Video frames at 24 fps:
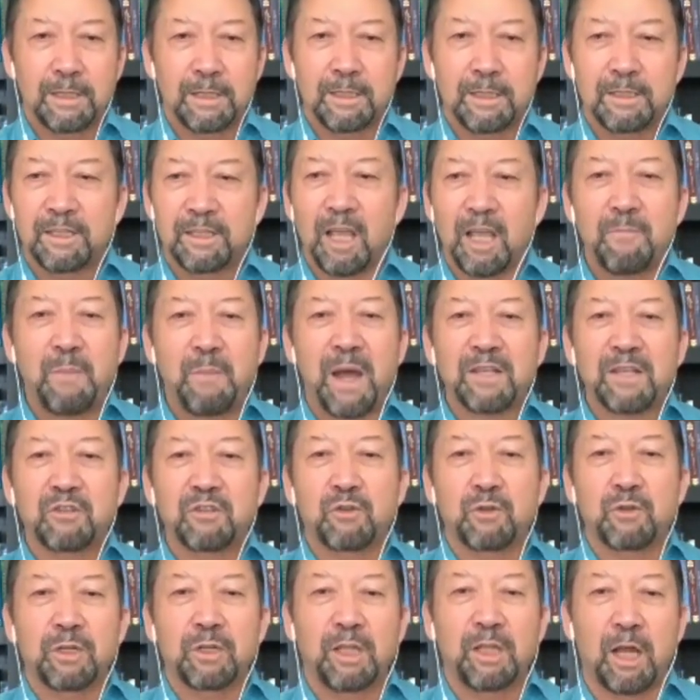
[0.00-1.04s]
They pass
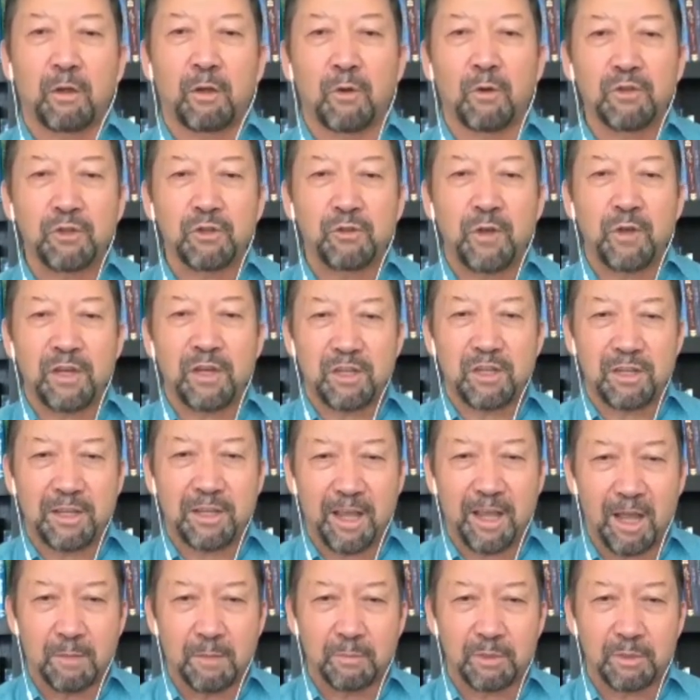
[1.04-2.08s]
through the concentration
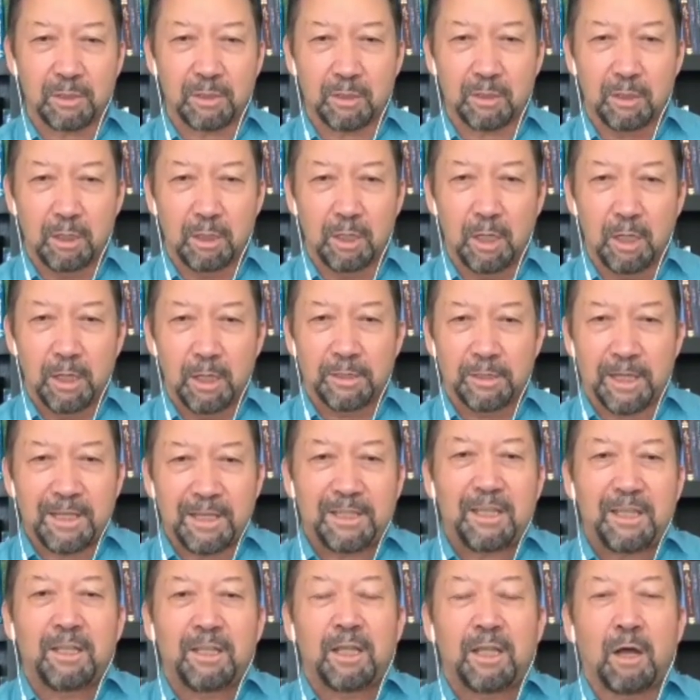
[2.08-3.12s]
camps. They
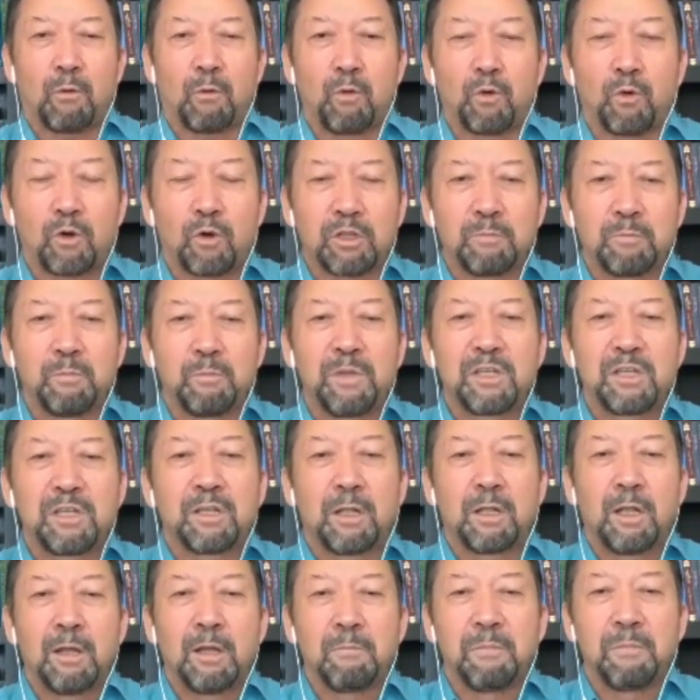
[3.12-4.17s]
see the Uyghurs'
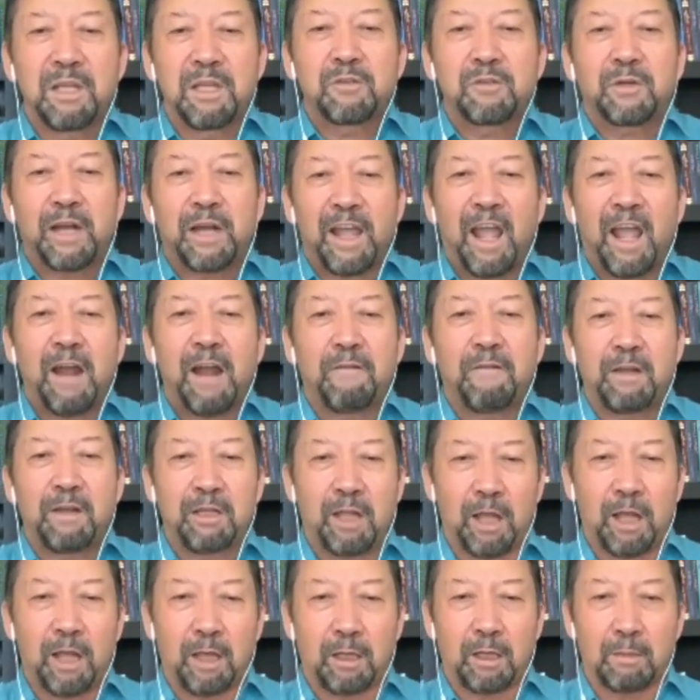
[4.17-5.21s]
misery every
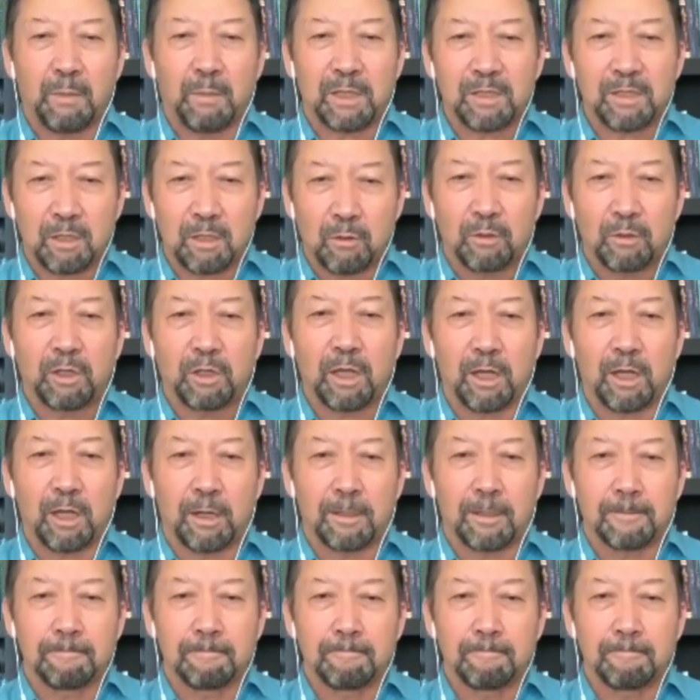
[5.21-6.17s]
day, but they don't care.